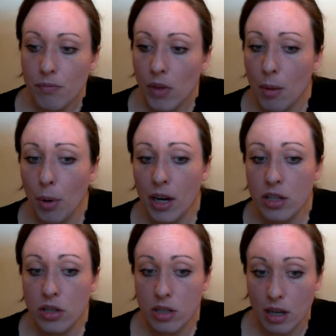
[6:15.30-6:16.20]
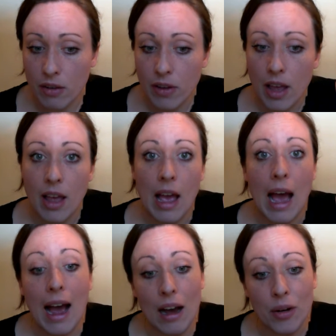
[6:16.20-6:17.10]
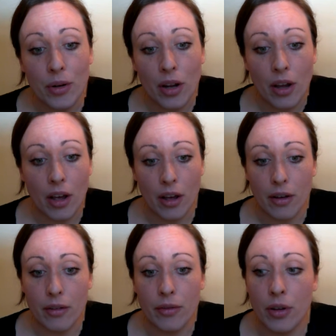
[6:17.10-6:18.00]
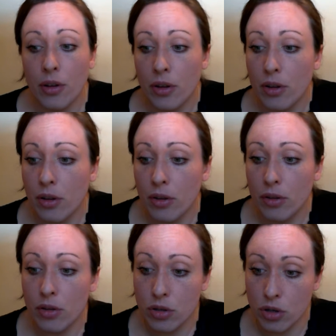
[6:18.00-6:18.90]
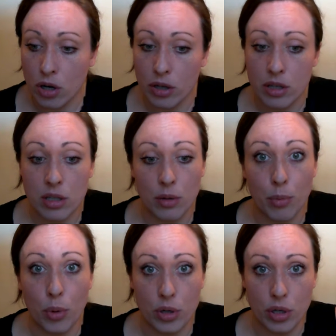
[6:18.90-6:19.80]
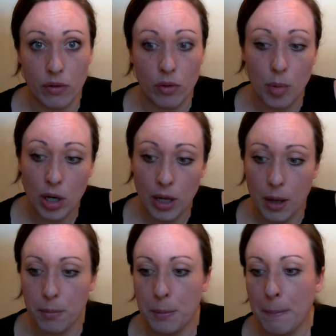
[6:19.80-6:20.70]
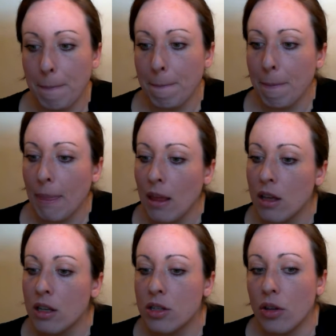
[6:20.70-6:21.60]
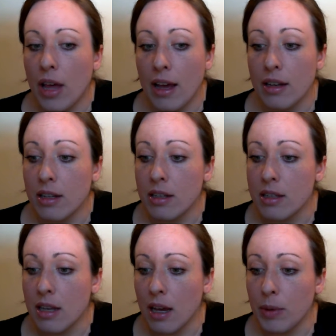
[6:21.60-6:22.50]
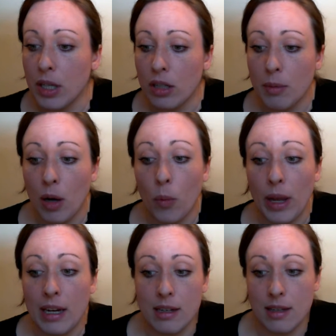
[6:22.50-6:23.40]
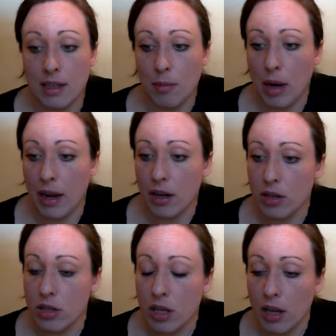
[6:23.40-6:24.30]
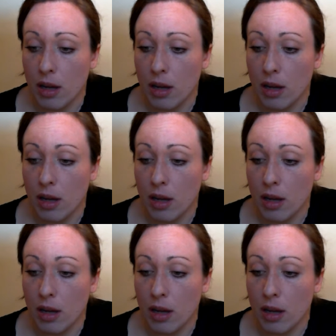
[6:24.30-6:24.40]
and priced yourself out of the strongest portion of the market. So that is, we talked about wait and see buyers.